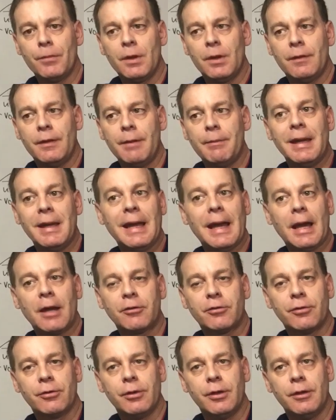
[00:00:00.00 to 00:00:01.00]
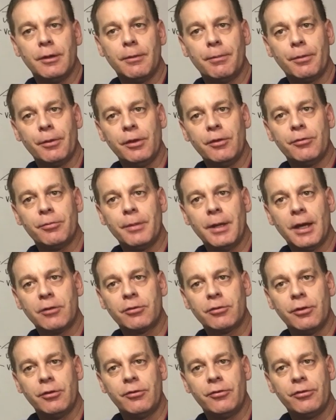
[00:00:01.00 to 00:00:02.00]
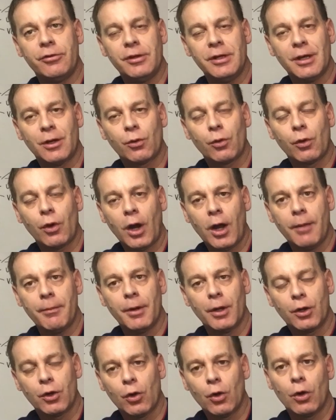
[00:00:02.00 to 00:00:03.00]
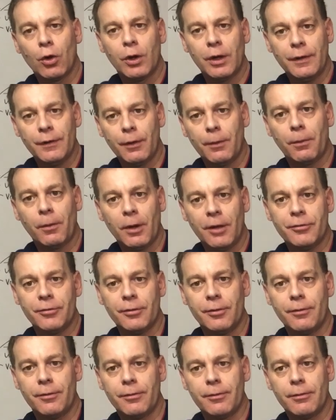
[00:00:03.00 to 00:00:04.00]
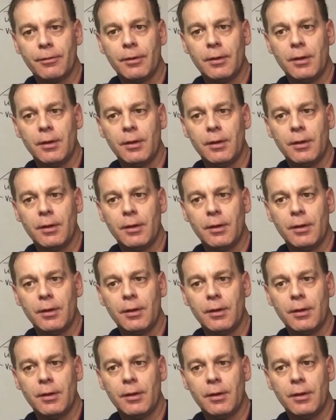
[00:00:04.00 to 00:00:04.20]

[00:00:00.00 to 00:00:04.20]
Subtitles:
The police may actually see a crime occur in their presence.